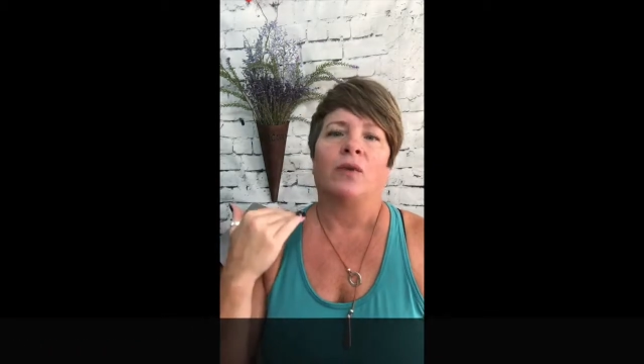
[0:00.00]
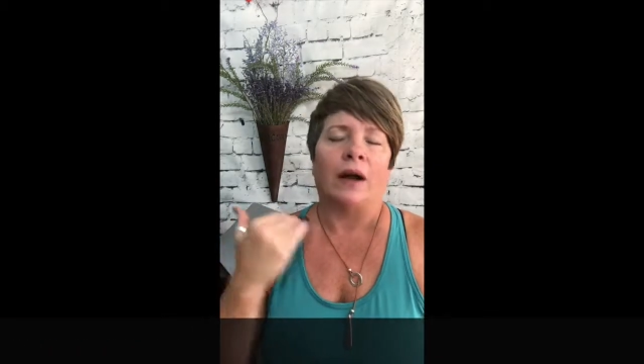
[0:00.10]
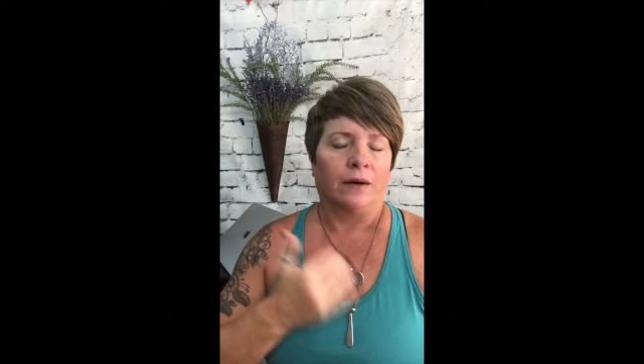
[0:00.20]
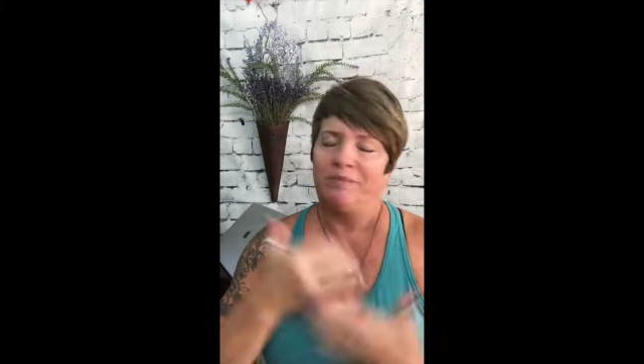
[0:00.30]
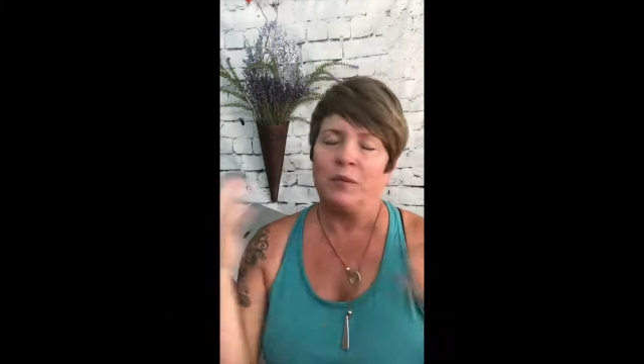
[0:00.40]

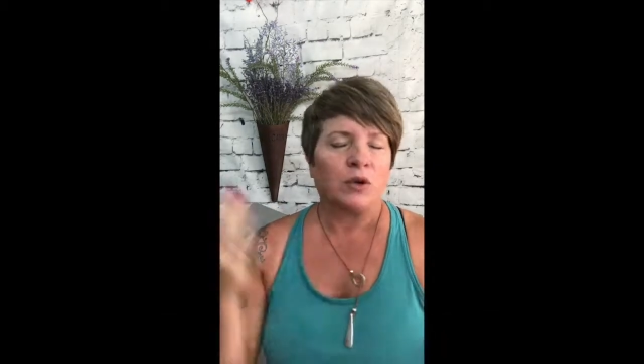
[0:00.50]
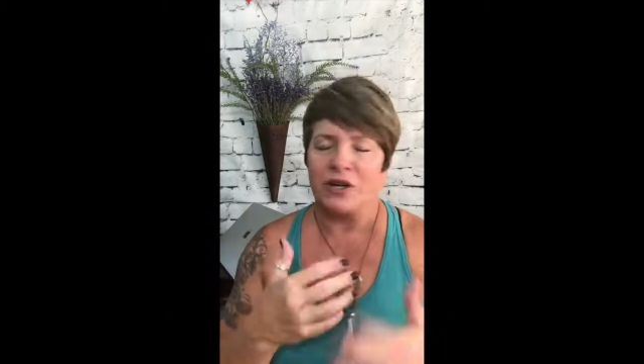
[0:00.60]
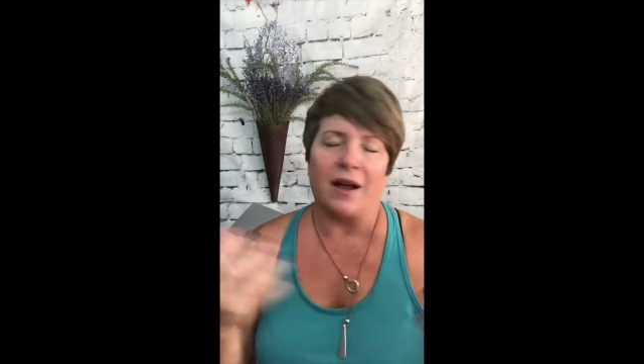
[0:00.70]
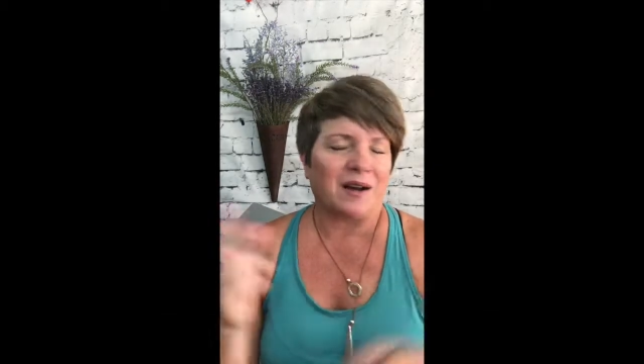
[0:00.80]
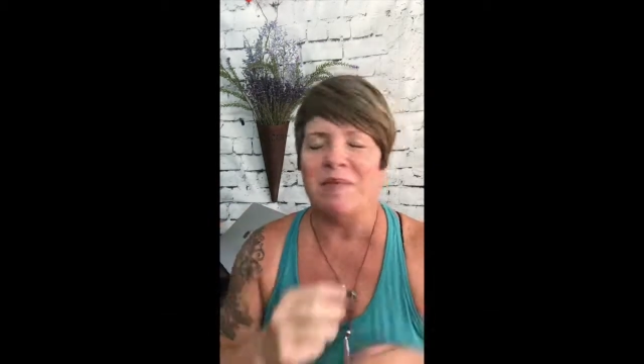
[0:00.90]
or we're
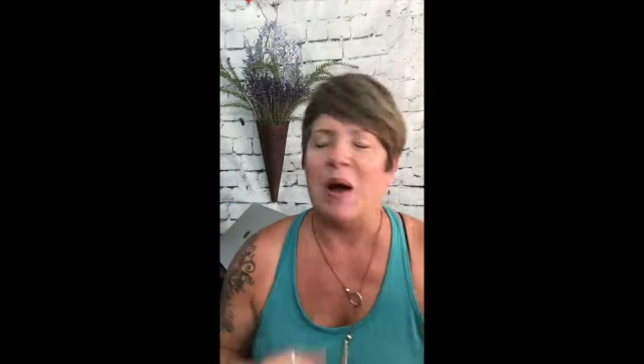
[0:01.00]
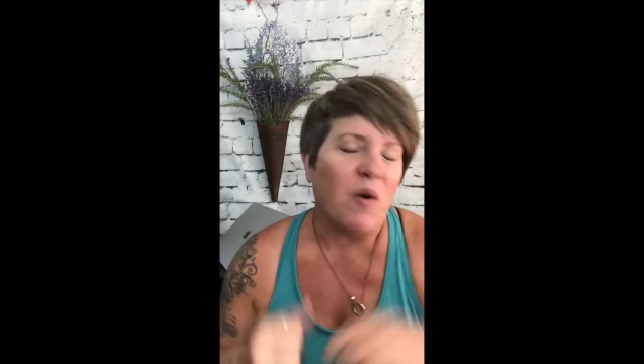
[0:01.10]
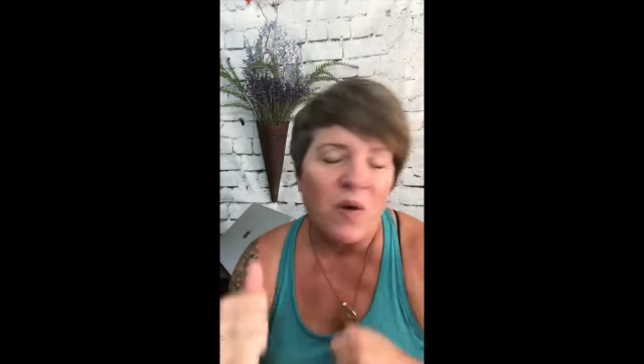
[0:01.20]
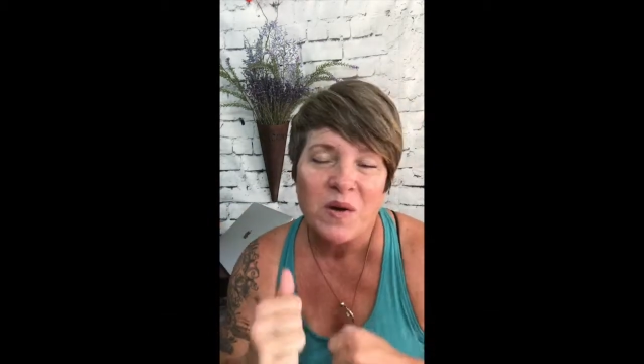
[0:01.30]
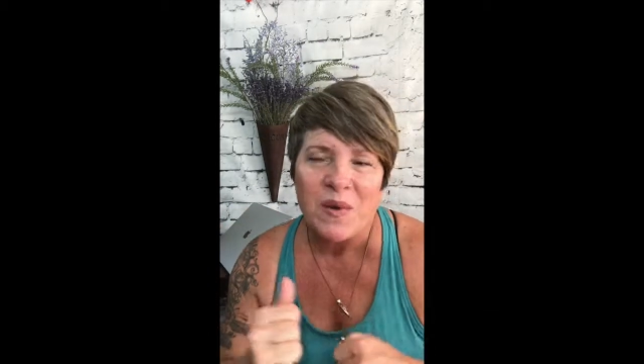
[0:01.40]
talking about
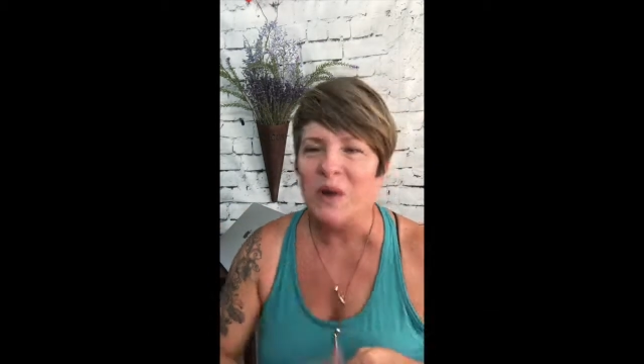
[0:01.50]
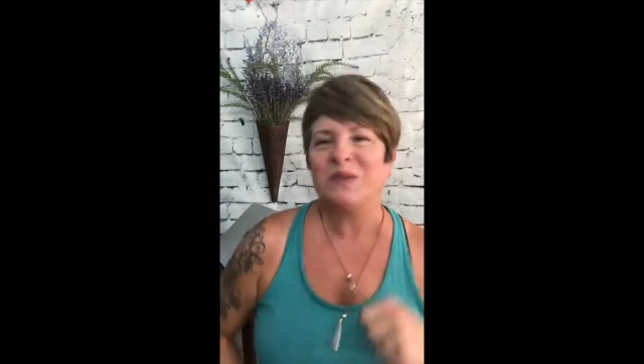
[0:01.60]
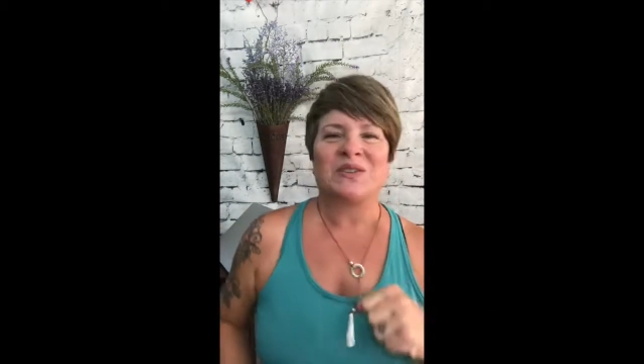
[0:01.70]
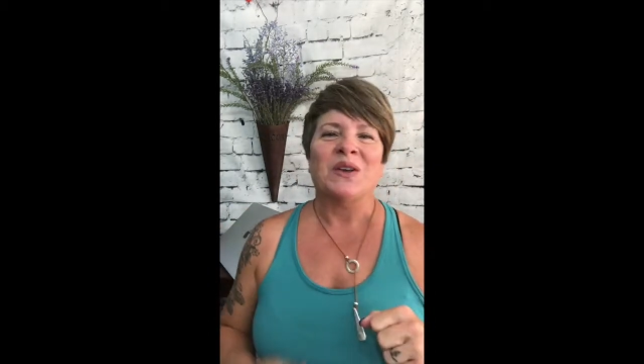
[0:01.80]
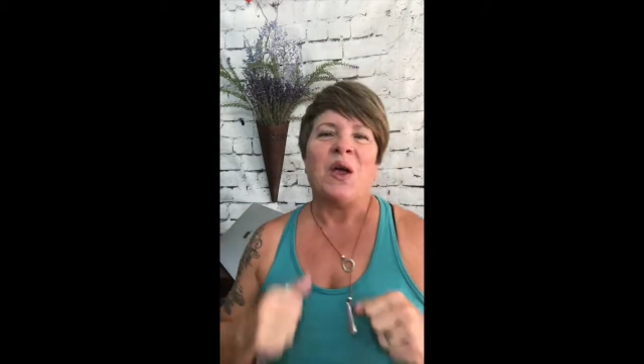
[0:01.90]

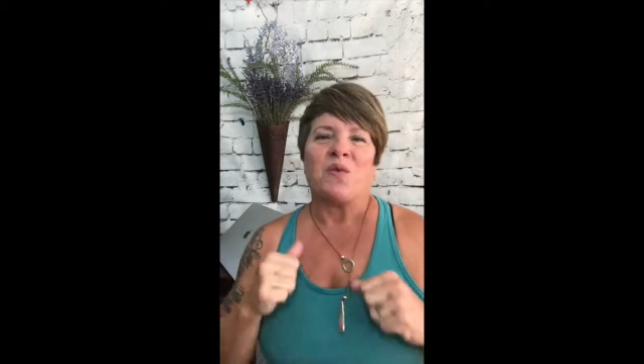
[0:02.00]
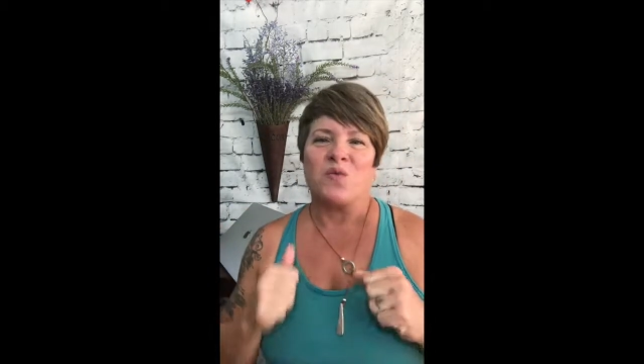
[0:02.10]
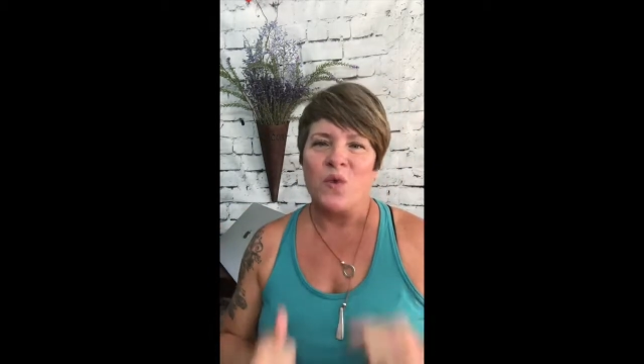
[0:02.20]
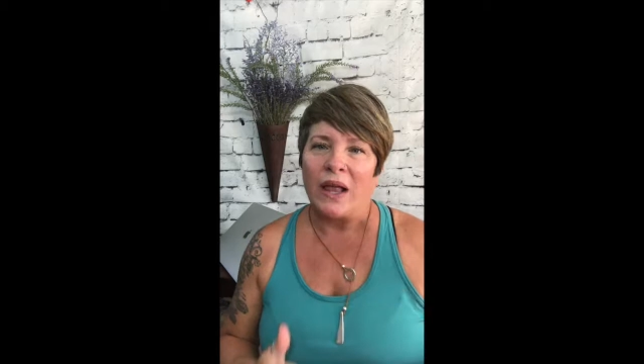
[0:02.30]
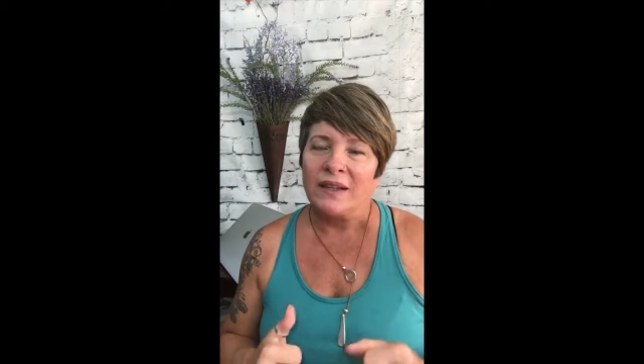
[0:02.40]
hormones
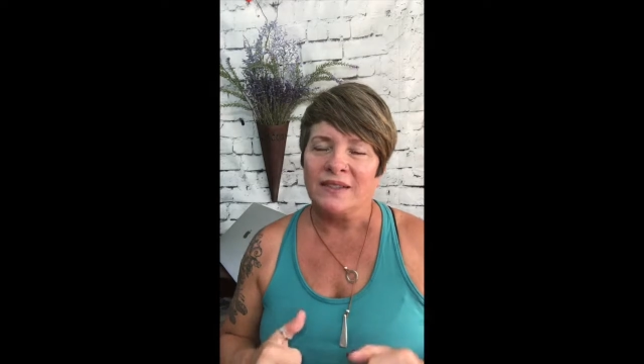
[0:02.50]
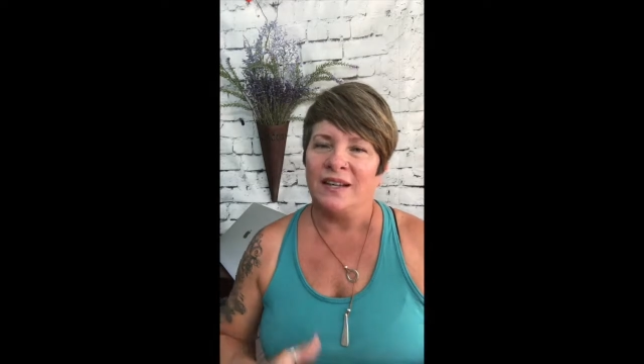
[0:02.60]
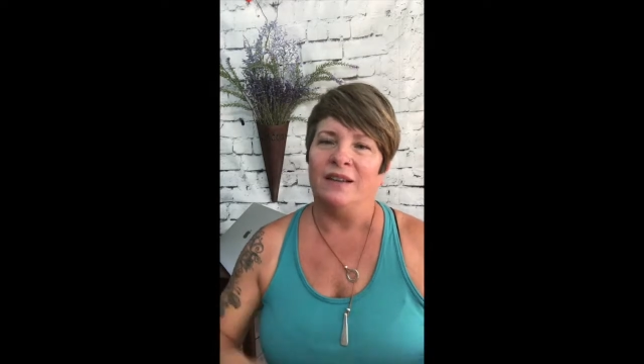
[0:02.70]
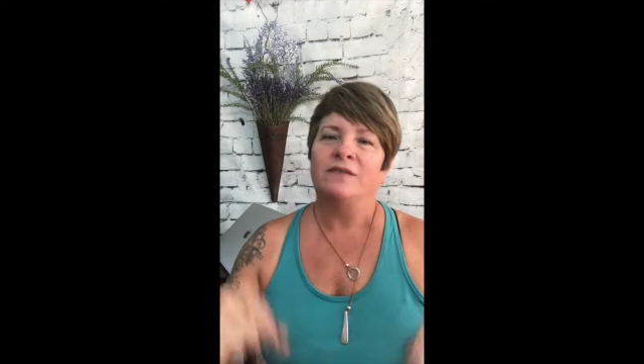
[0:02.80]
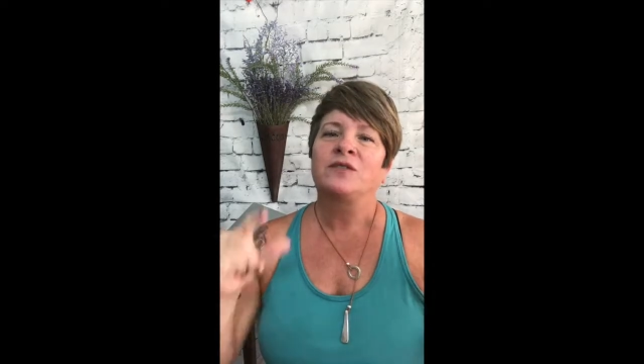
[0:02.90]

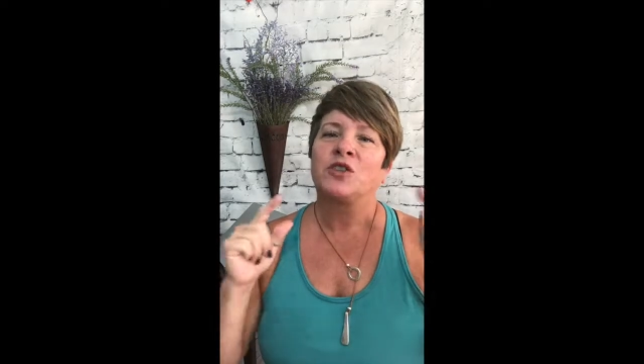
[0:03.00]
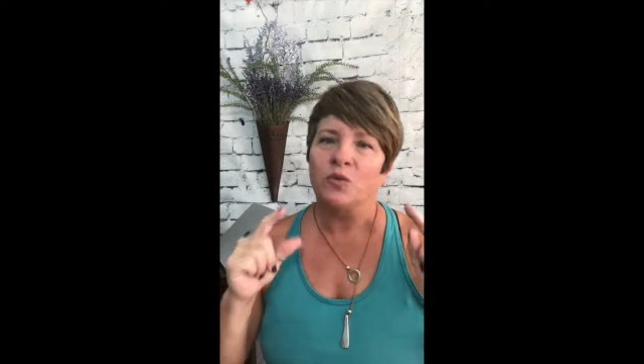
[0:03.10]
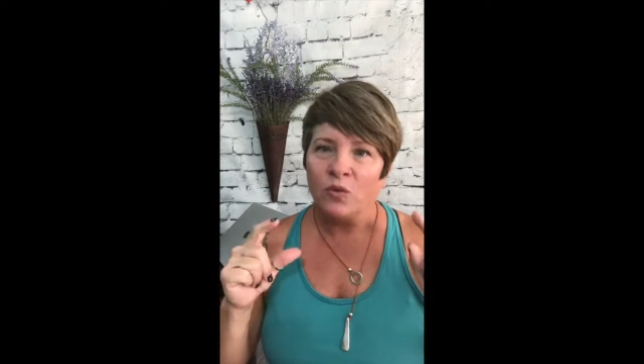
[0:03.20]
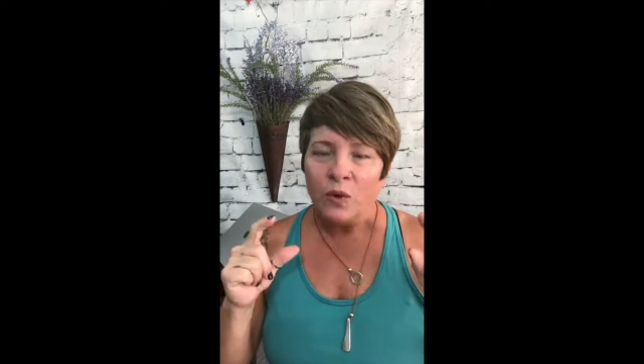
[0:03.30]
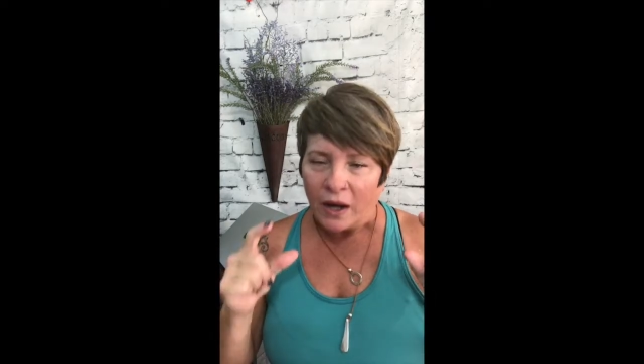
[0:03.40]
relative to